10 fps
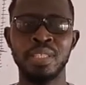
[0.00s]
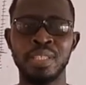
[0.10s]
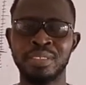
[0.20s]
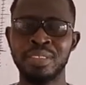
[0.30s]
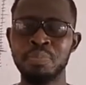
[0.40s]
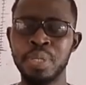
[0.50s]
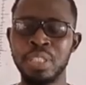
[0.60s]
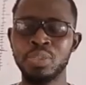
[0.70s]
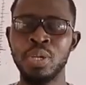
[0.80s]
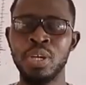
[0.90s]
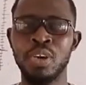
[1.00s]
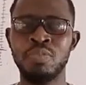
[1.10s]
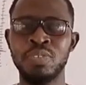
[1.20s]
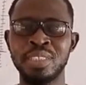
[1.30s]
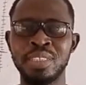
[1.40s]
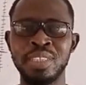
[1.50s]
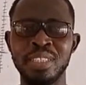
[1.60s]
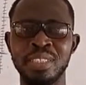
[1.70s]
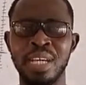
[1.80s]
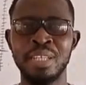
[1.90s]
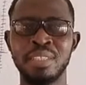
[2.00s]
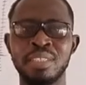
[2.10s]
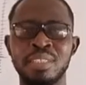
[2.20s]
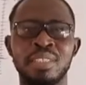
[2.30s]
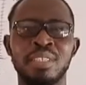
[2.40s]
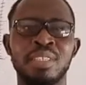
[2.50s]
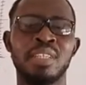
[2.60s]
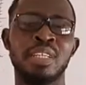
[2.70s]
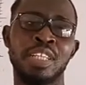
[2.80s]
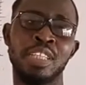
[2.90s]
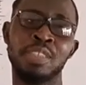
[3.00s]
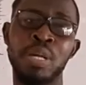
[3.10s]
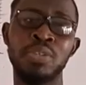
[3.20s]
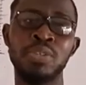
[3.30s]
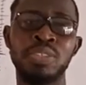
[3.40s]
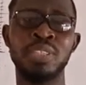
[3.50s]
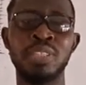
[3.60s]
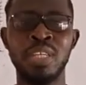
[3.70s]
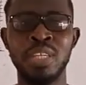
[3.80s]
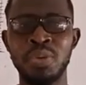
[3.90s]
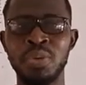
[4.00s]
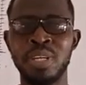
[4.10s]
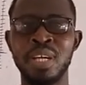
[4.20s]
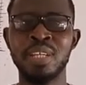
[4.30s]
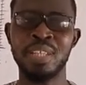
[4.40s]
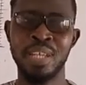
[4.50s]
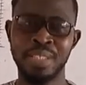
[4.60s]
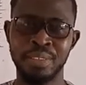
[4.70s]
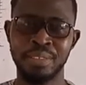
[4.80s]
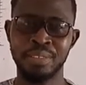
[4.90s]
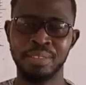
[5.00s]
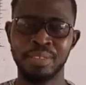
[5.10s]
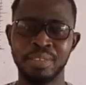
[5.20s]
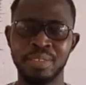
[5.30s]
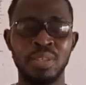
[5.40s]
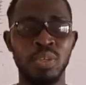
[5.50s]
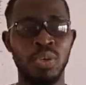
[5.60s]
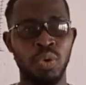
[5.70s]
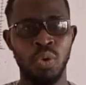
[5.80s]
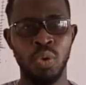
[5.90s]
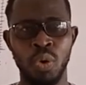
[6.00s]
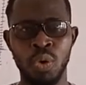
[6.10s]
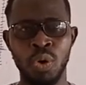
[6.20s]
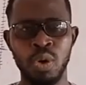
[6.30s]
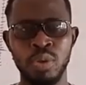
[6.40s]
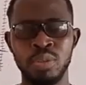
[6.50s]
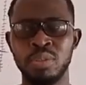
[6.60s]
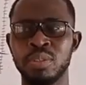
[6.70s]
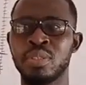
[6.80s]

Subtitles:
The simplest way of getting it done is by using the irregular kind, or